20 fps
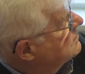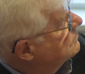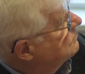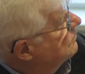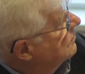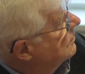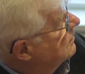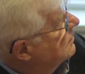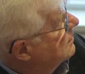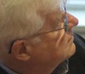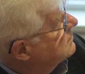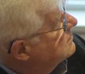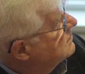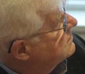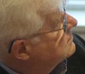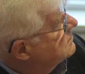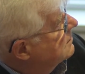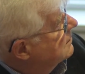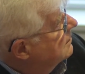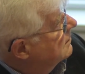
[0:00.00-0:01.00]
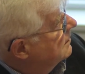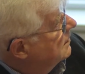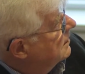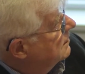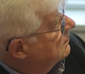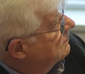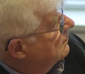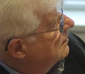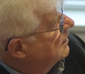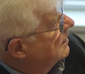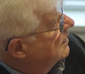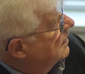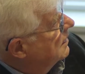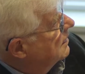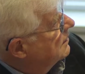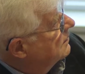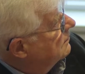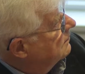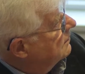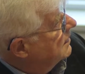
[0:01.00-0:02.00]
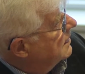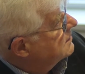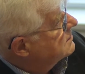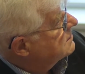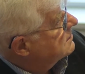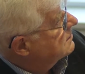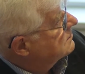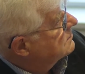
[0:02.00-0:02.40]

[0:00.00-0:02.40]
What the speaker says: small loss in Chernihiv and Donetsk.